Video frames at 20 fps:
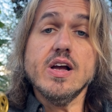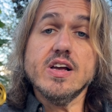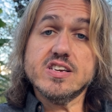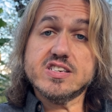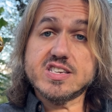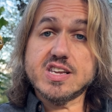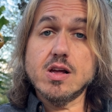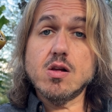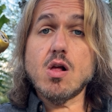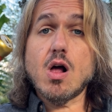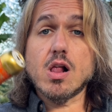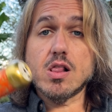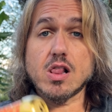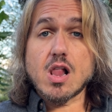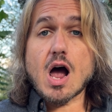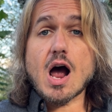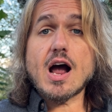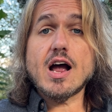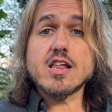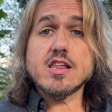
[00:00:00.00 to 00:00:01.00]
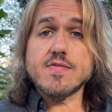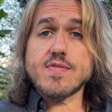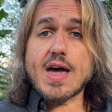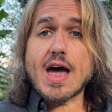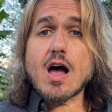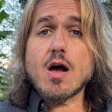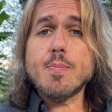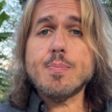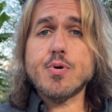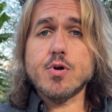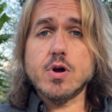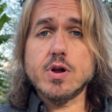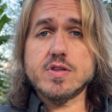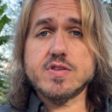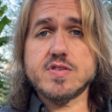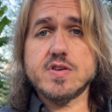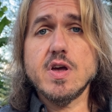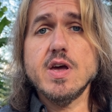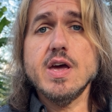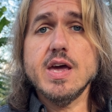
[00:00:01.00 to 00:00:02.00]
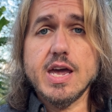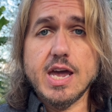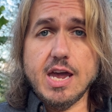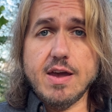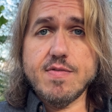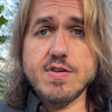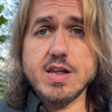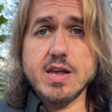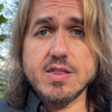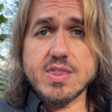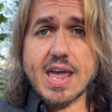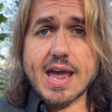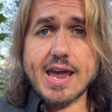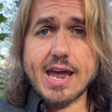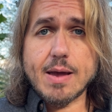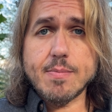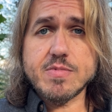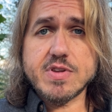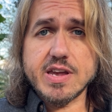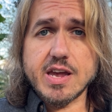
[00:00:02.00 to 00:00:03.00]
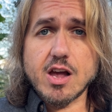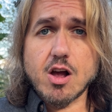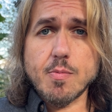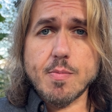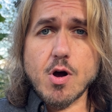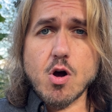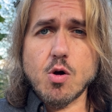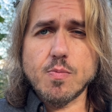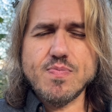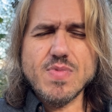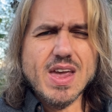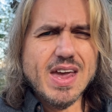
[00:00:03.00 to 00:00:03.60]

Still a lot of outputs, even in that MTL mode,